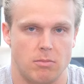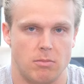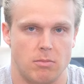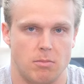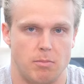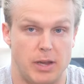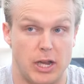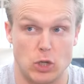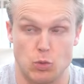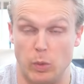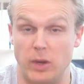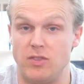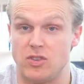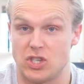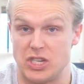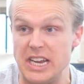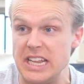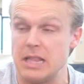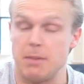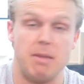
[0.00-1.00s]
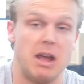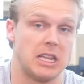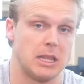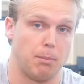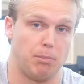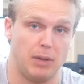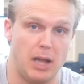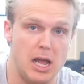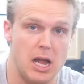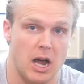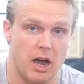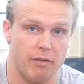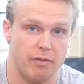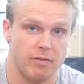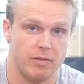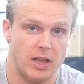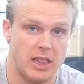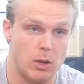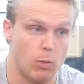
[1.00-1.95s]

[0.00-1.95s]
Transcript: Because we've seen them make the playoff, and